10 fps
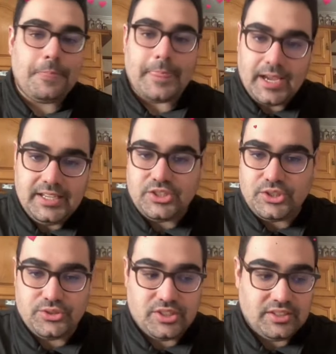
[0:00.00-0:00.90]
I need to
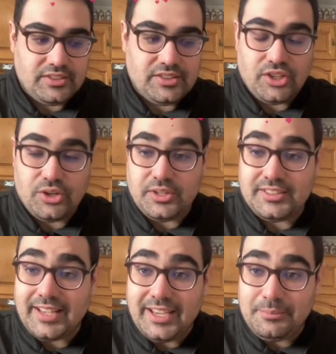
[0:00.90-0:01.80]
use this. So
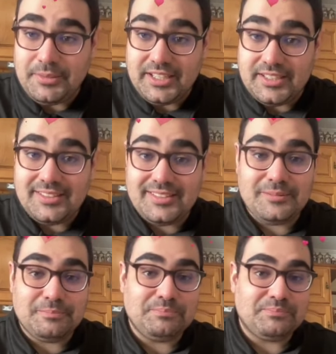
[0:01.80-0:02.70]
it's 8 minutes.
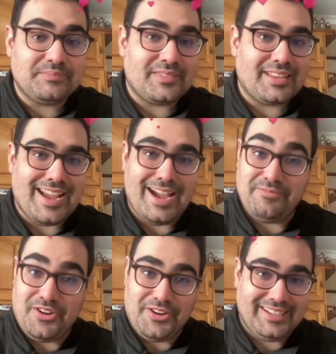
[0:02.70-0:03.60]
I'm
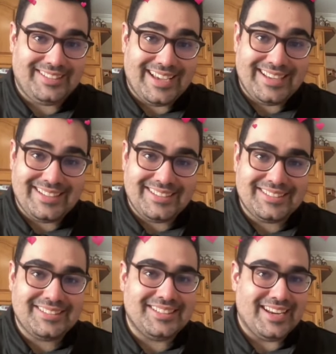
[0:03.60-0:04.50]
very excited.
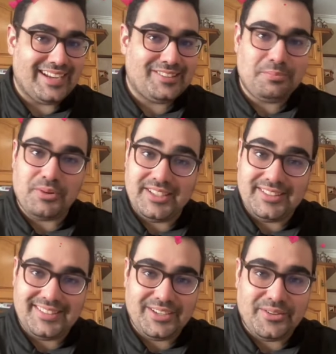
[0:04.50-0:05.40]
The next Prince
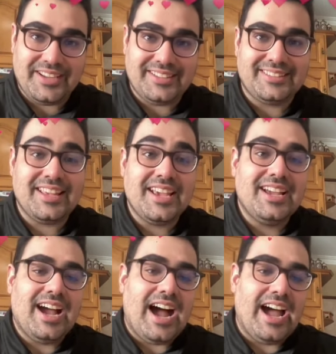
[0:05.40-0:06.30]
series.
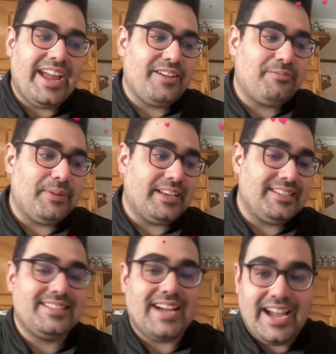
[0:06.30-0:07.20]
I have
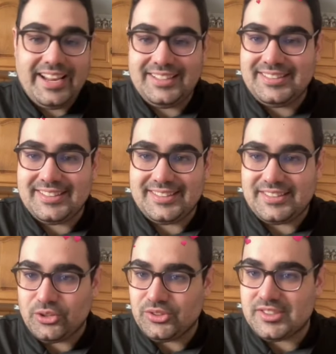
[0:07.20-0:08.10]
been dying since
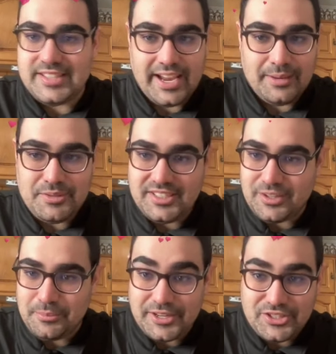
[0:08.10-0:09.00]
those damn teaser
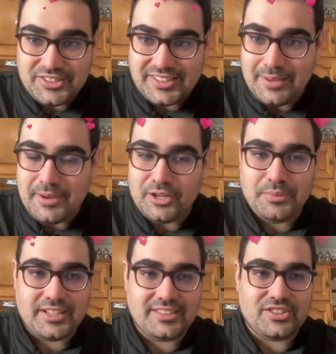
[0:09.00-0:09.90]
pictures came out,
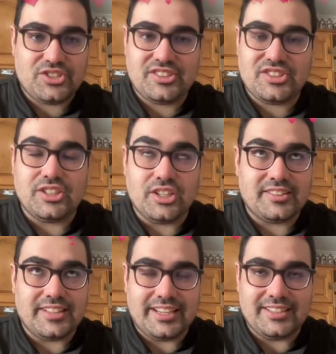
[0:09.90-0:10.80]
because it just looks
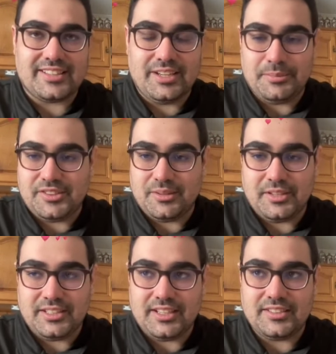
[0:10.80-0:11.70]
like it's gonna be
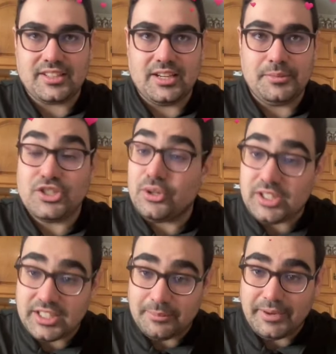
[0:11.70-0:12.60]
something that is gonna be
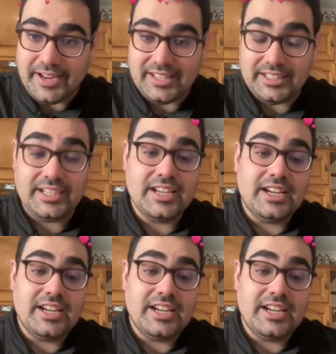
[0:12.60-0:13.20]
totally up my alley.